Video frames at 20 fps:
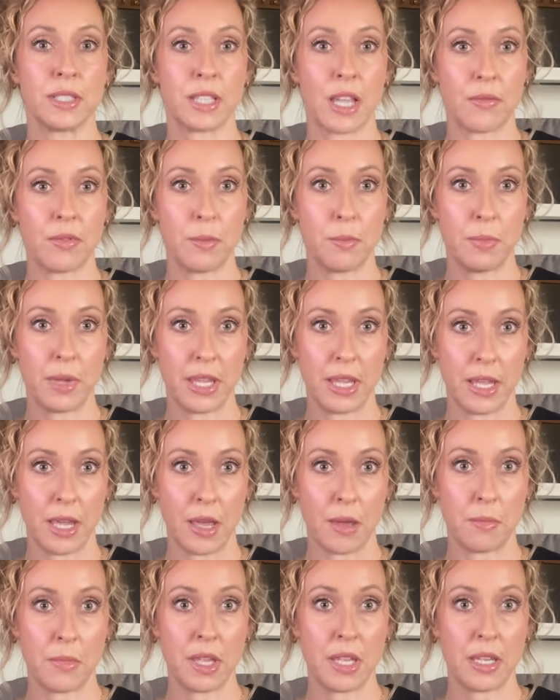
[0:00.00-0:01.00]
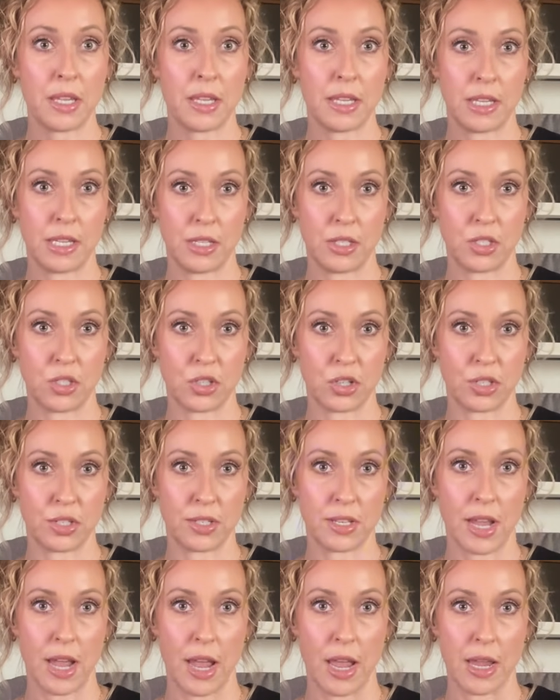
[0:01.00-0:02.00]
7 p.m. Eastern
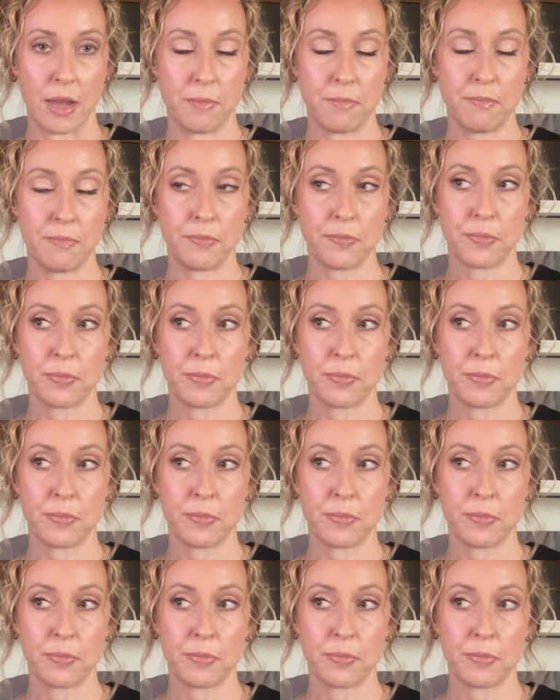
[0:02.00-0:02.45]
time.